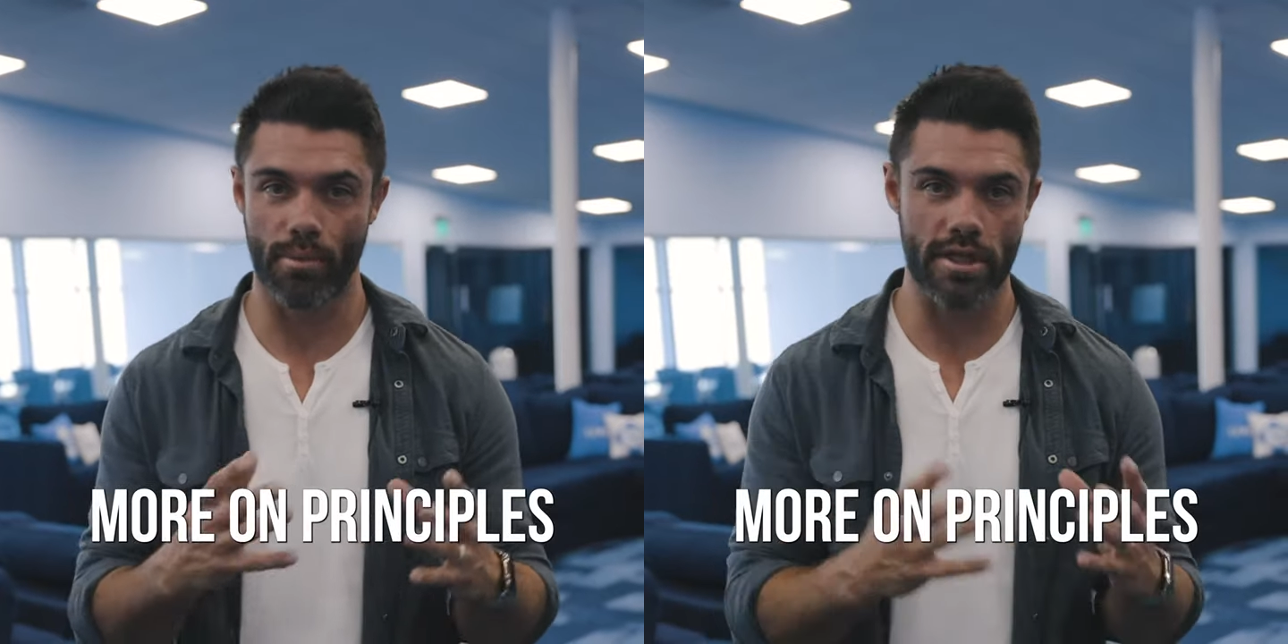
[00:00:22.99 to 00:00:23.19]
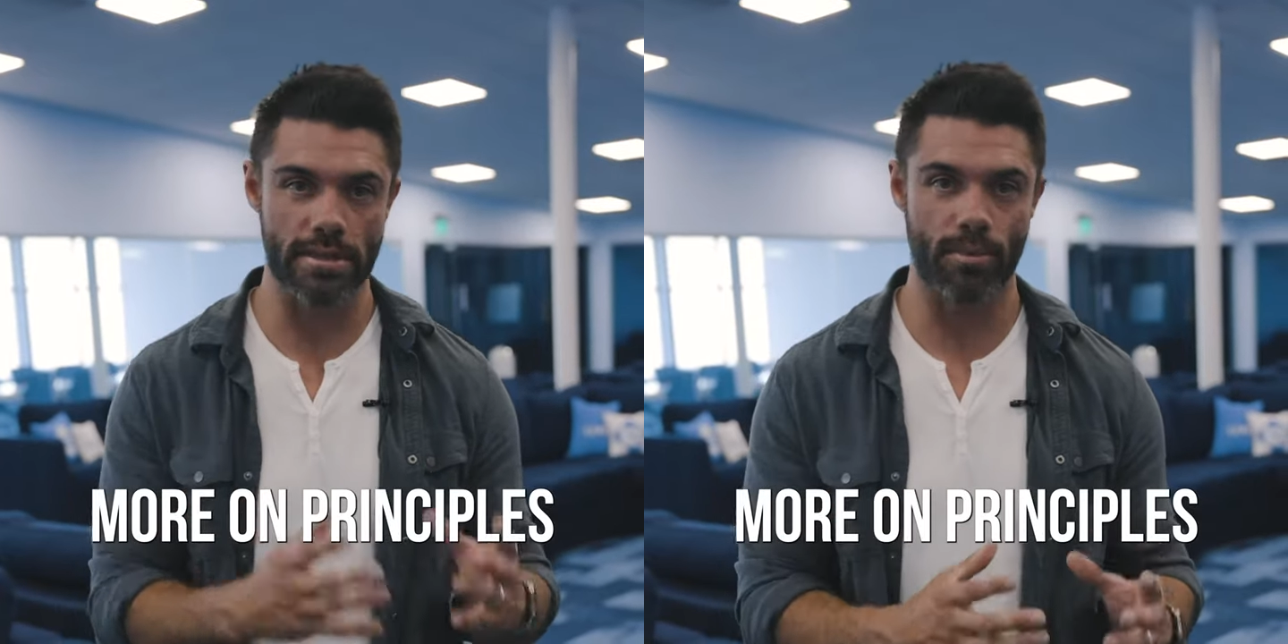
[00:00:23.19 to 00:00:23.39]

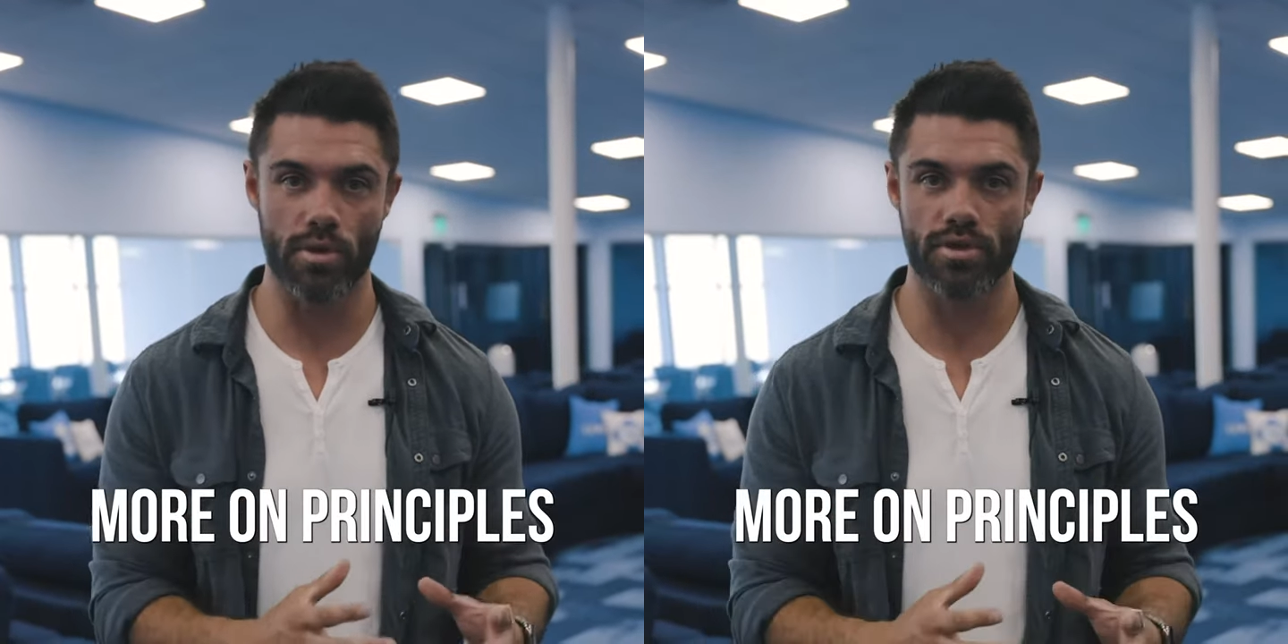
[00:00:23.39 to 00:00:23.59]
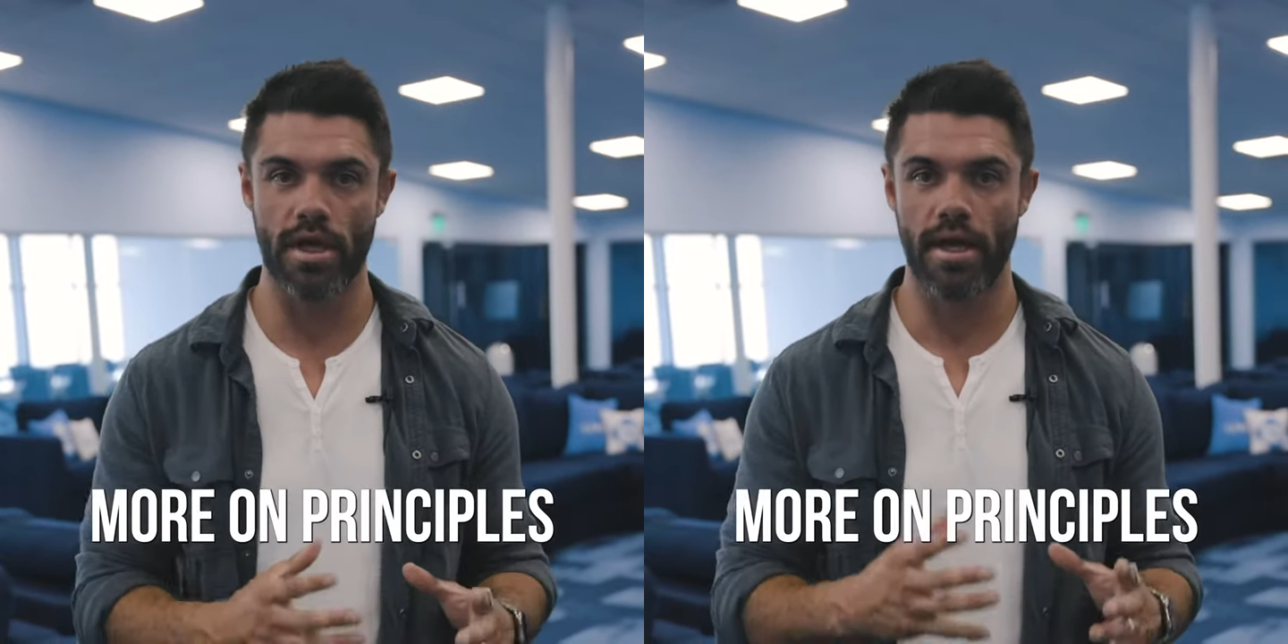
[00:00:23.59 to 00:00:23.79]

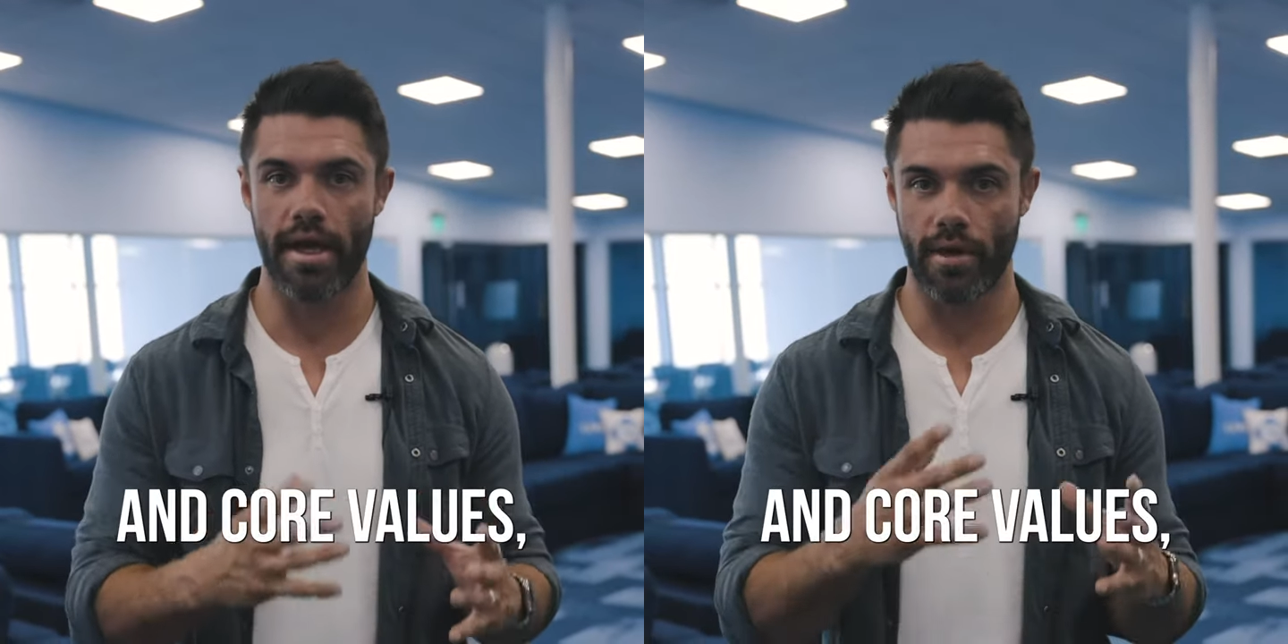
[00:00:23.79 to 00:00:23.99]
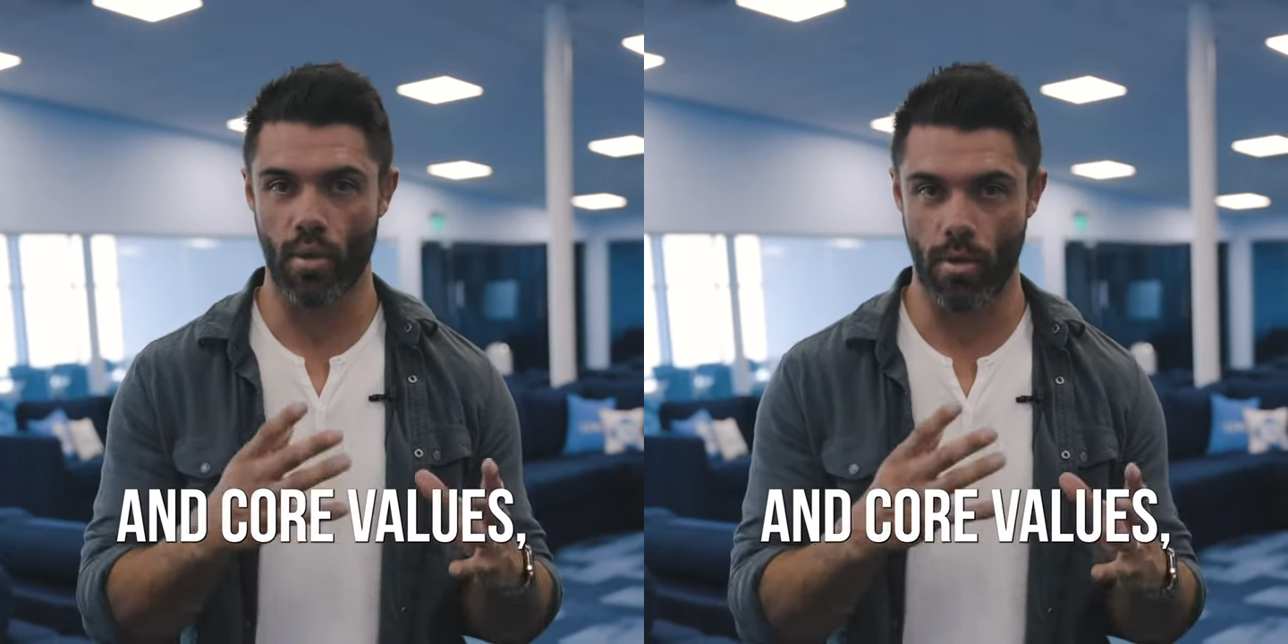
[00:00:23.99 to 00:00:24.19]
principles
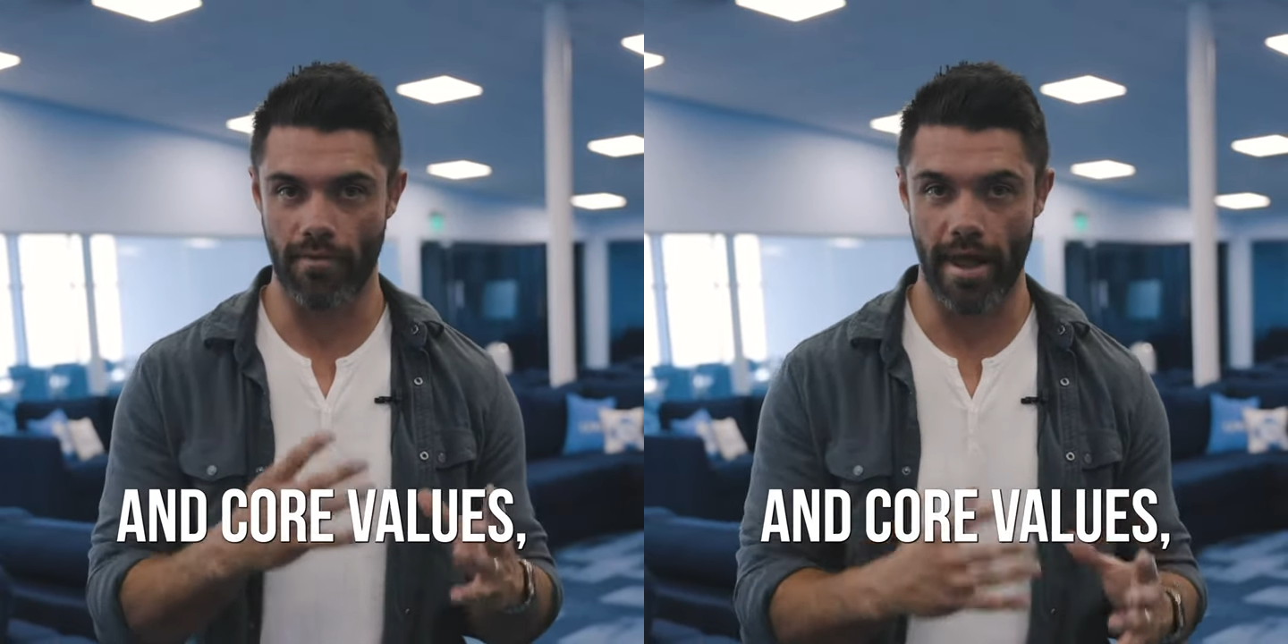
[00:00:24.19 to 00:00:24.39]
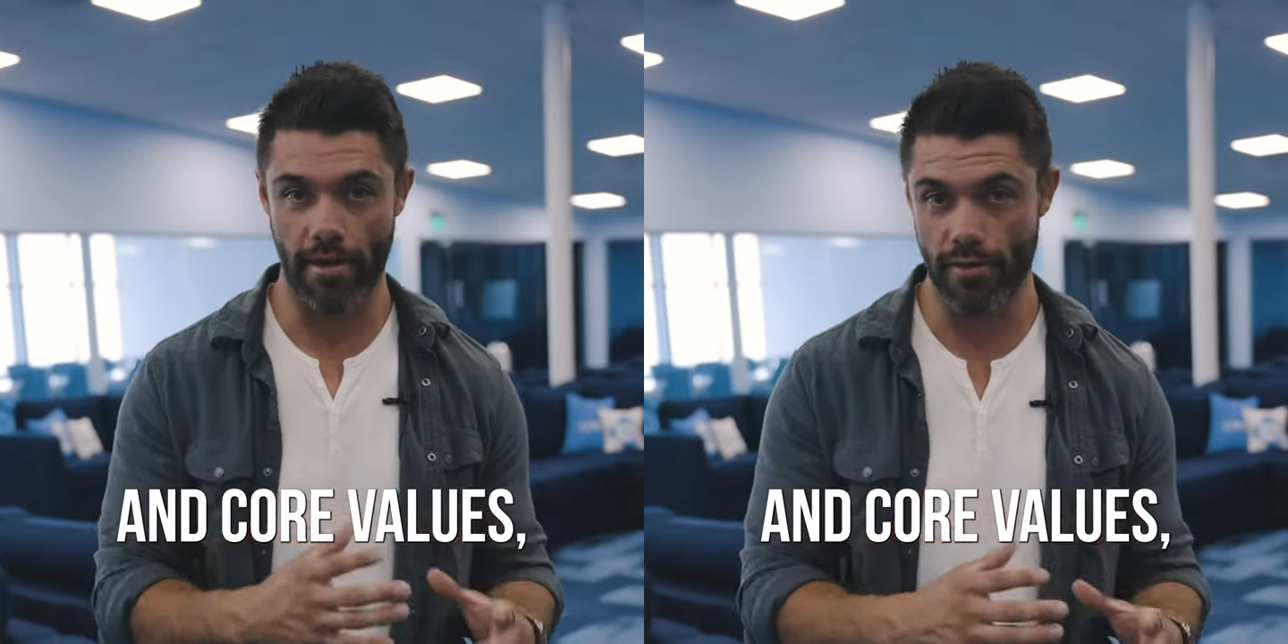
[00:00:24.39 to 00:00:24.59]
and core
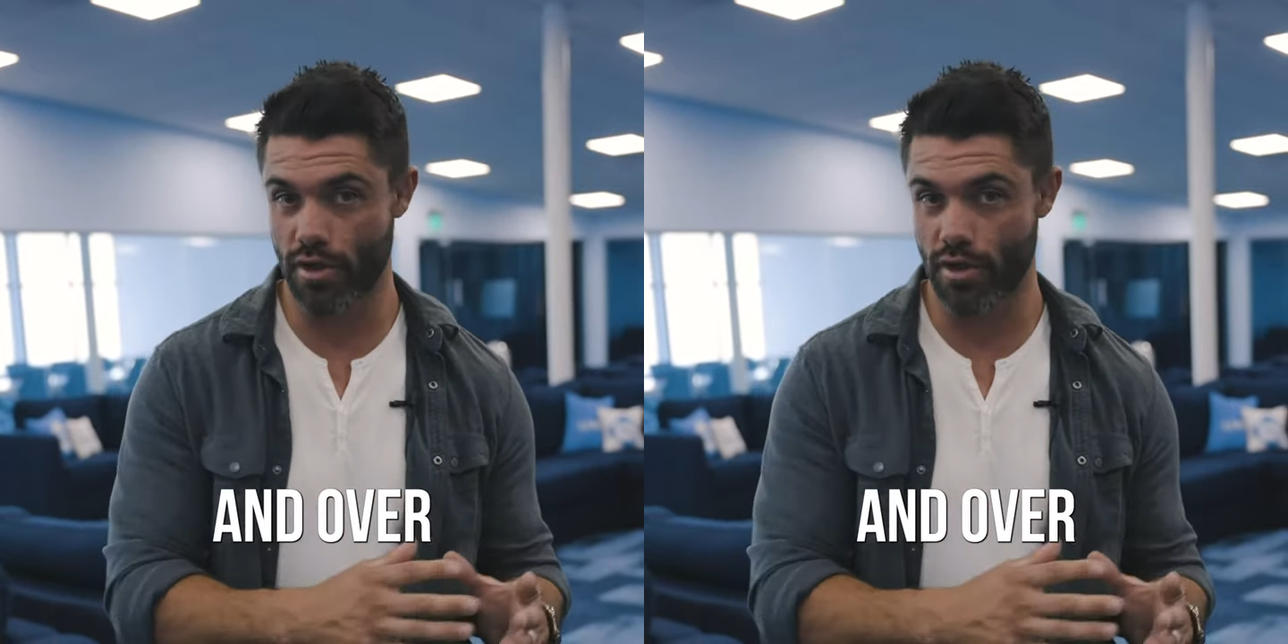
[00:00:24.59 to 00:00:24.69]
values.